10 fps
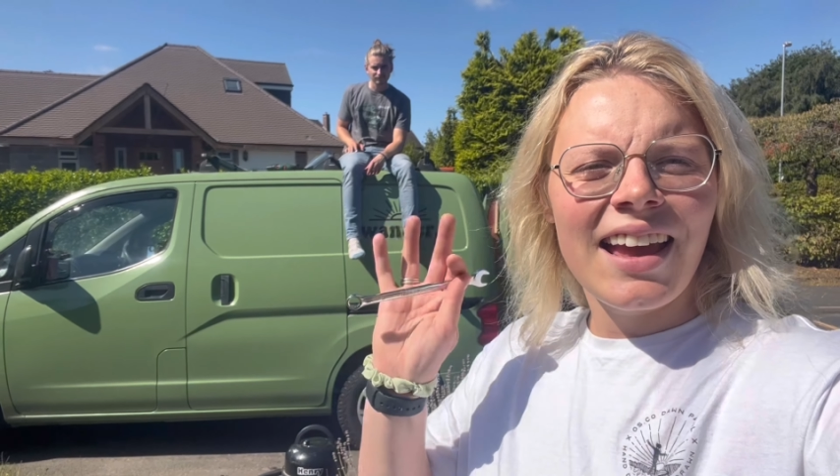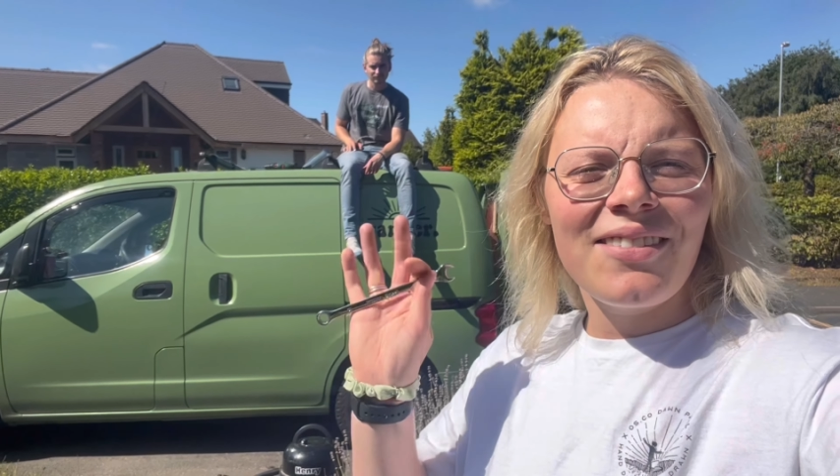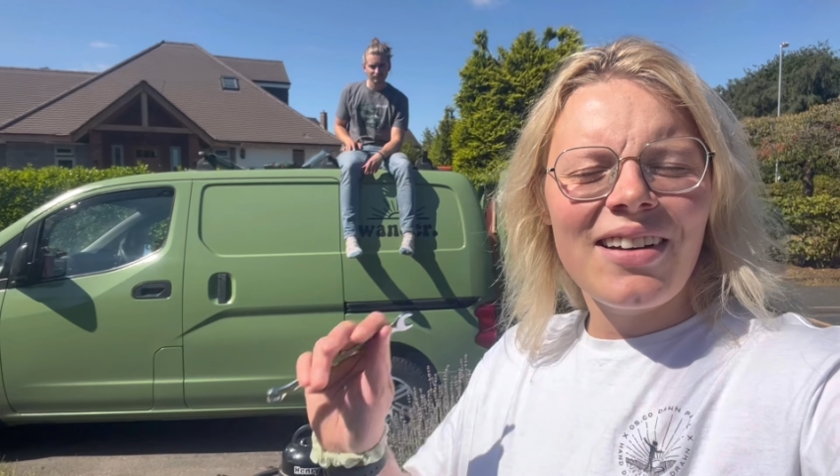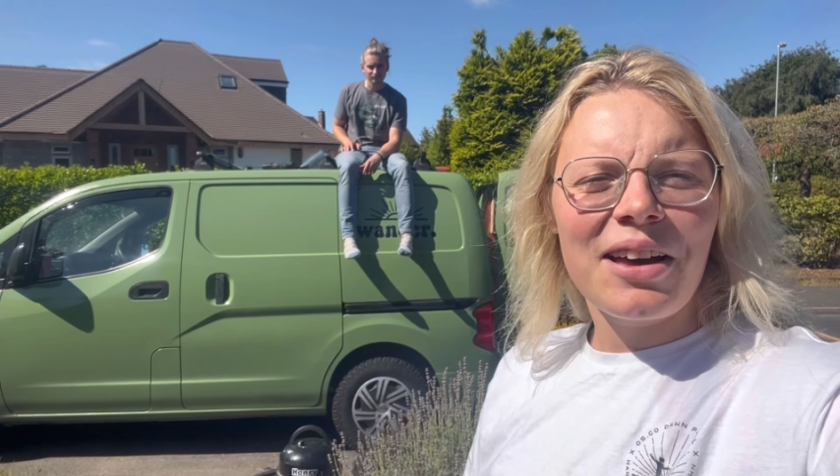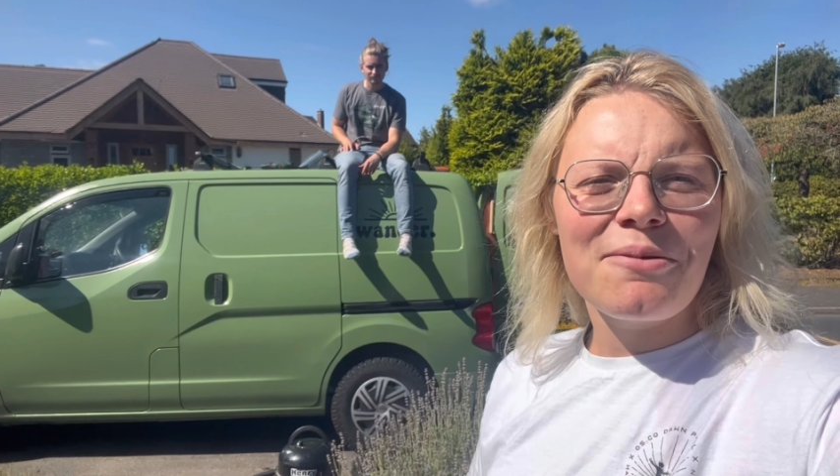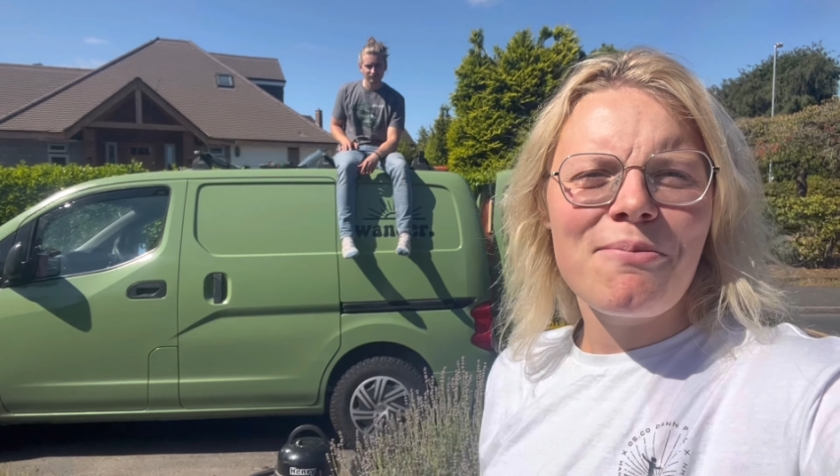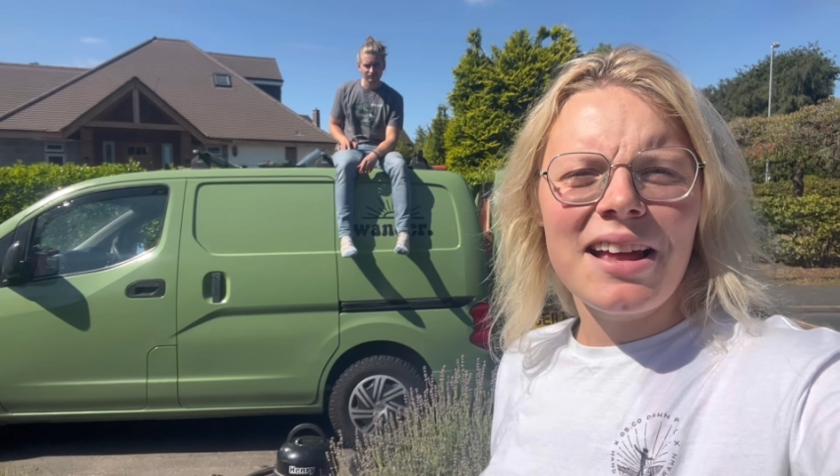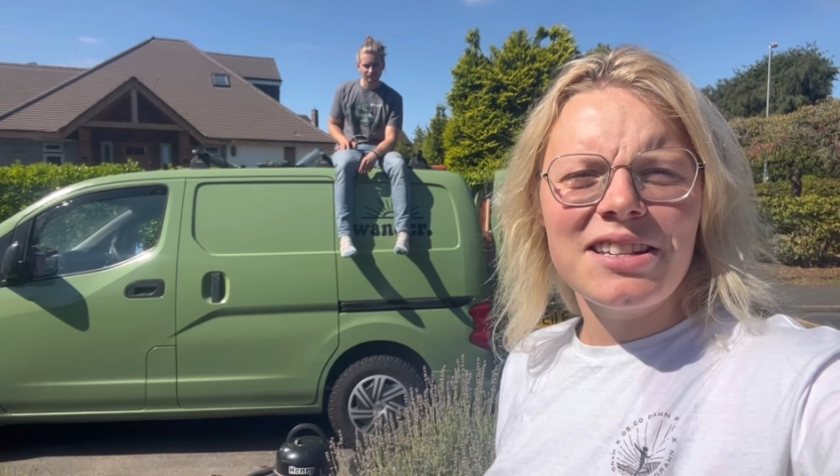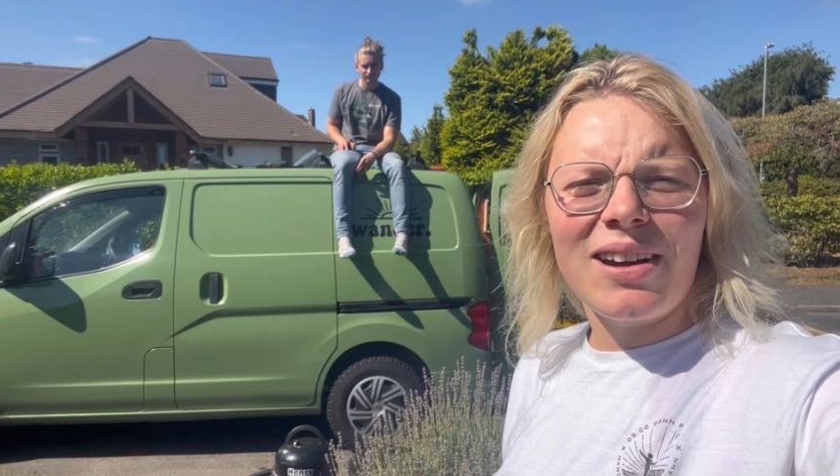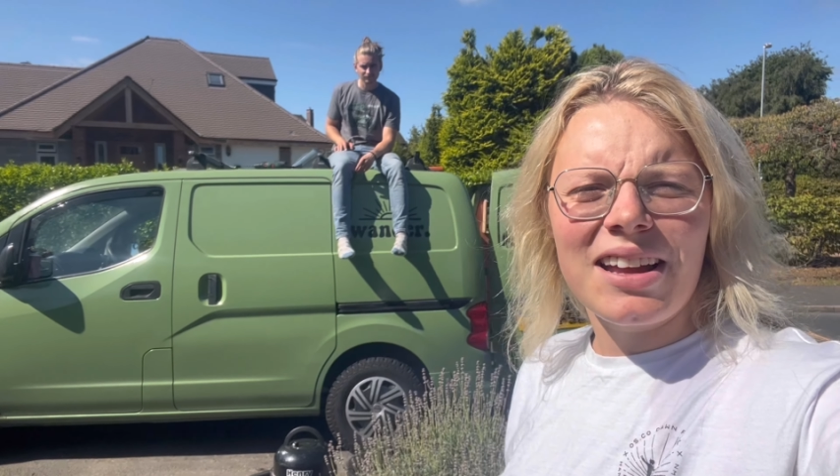welcome back
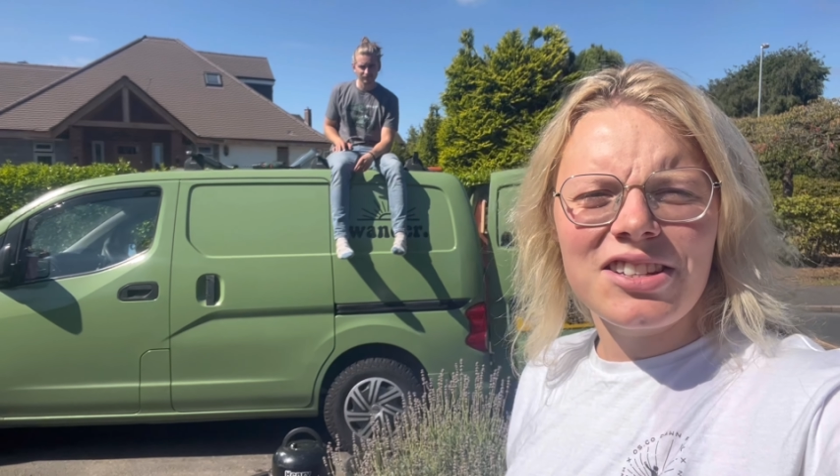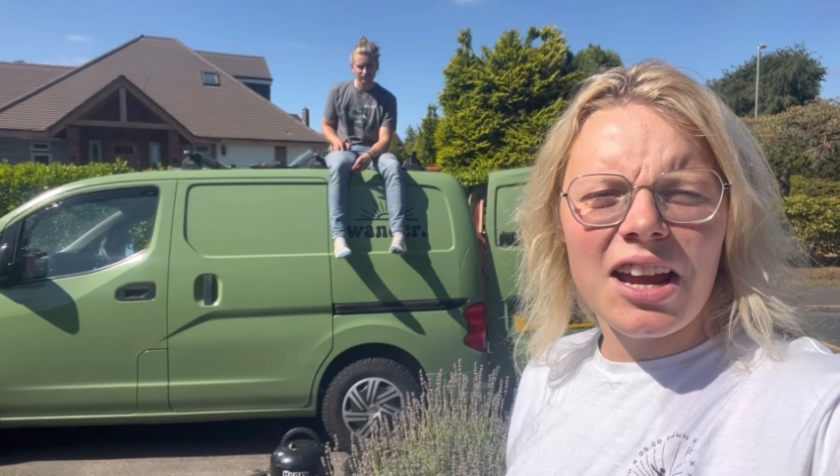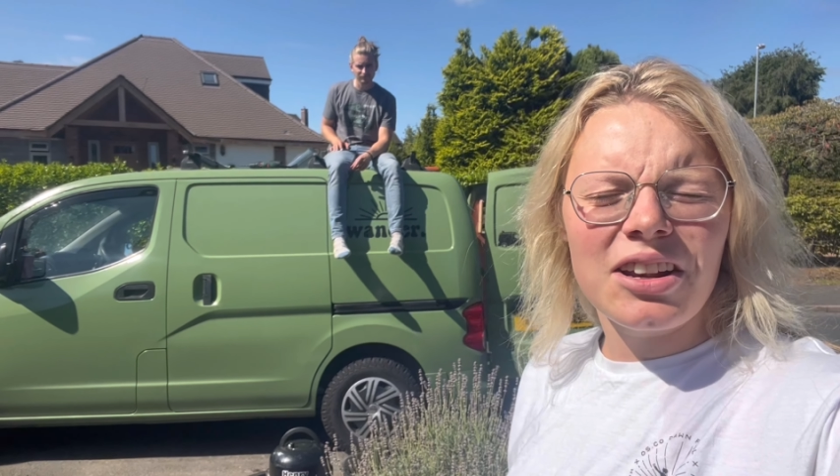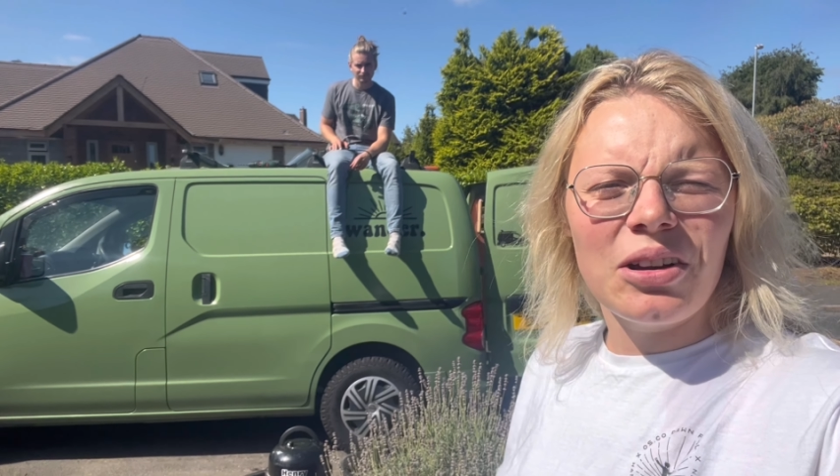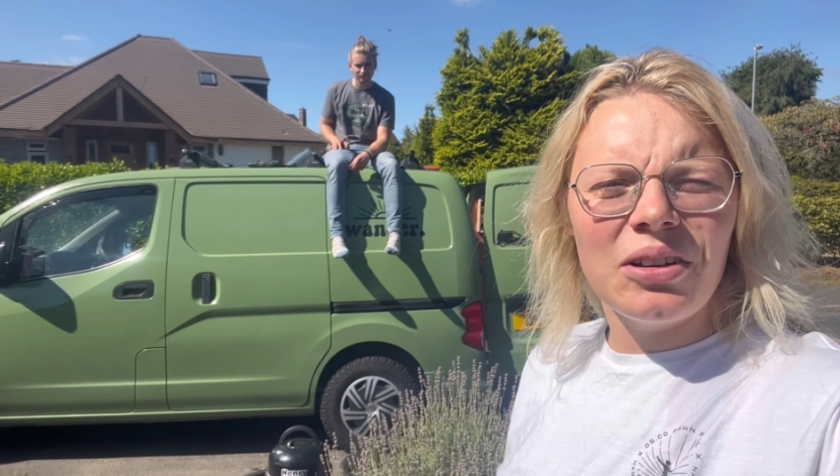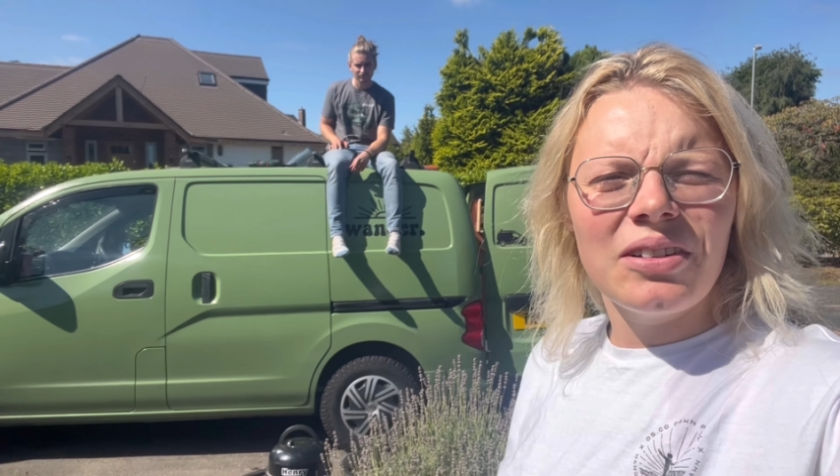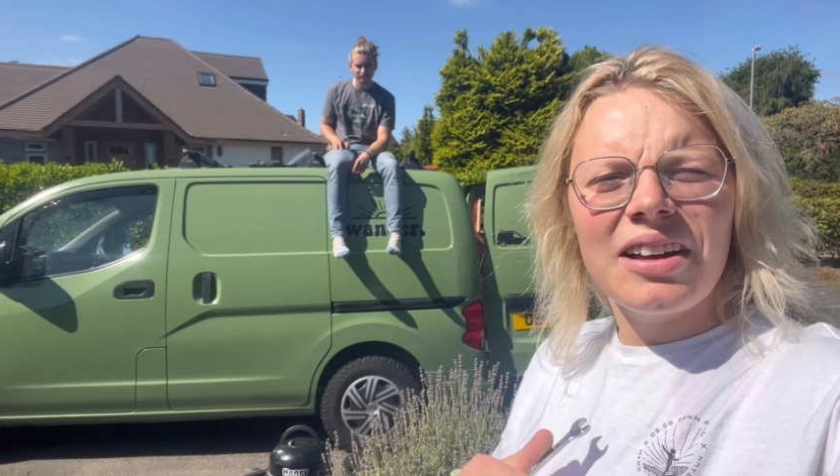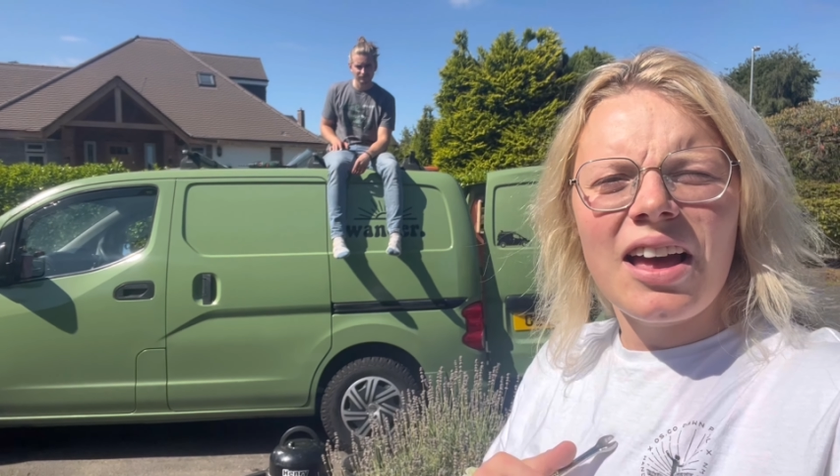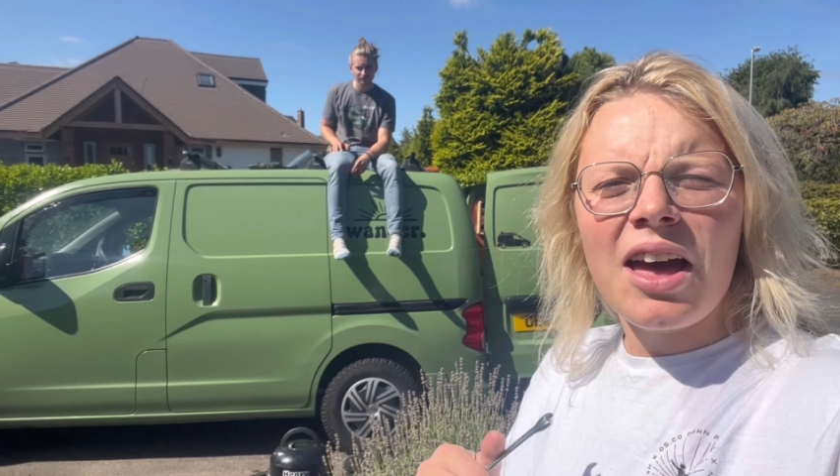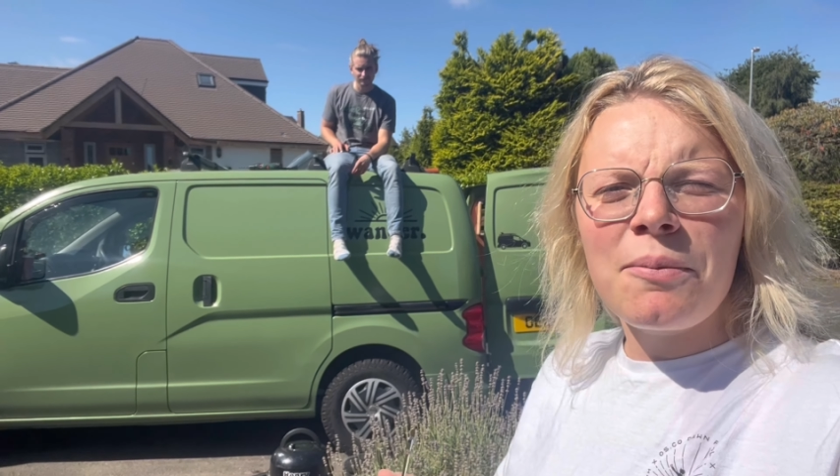to our channel.
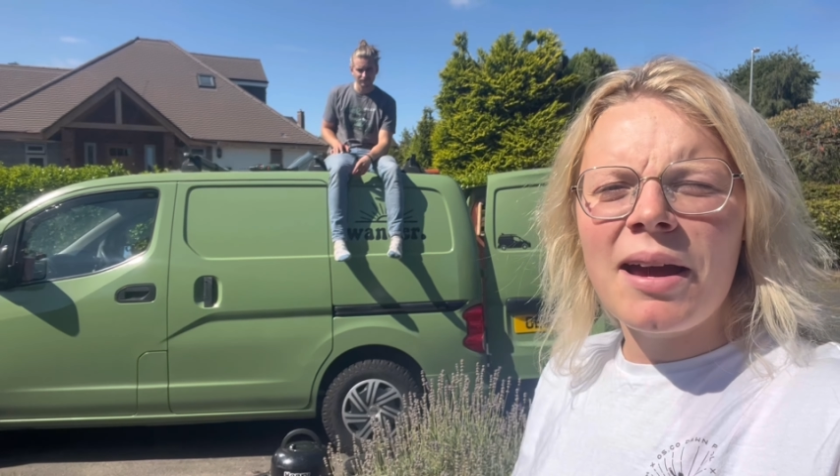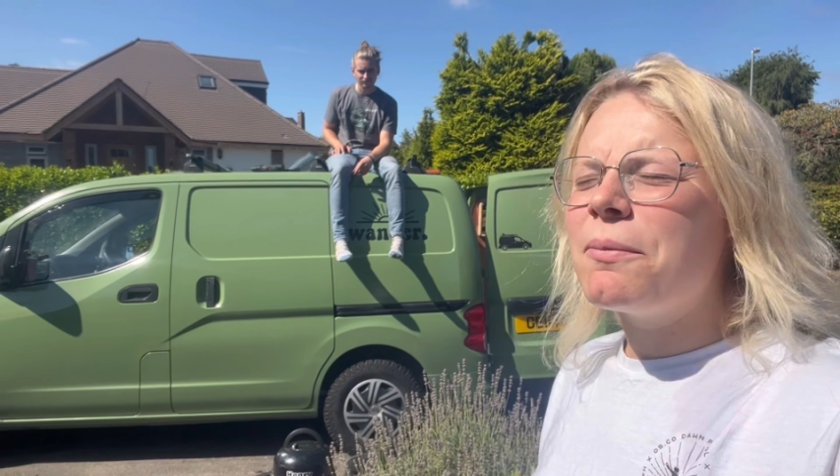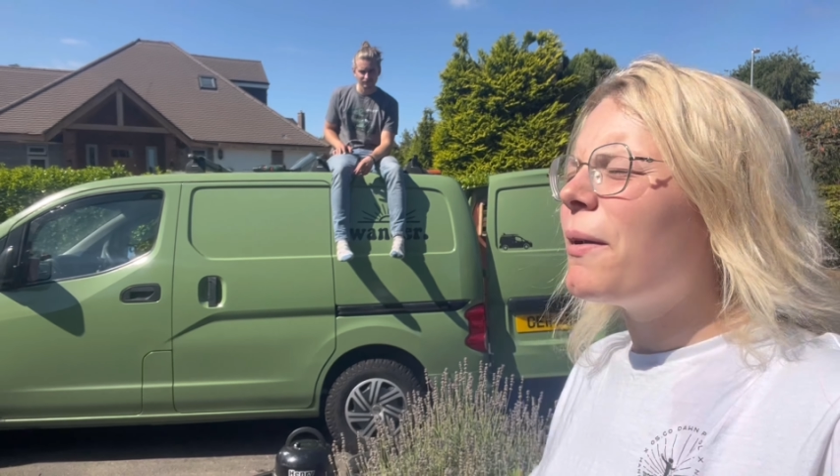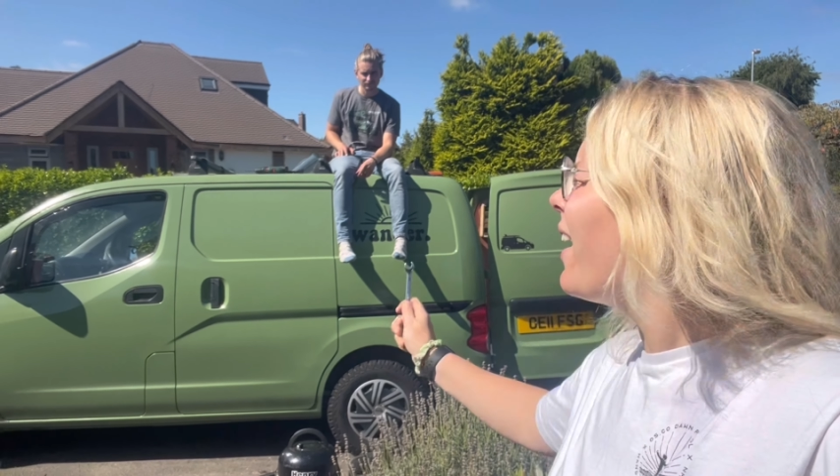I'm Annabelle.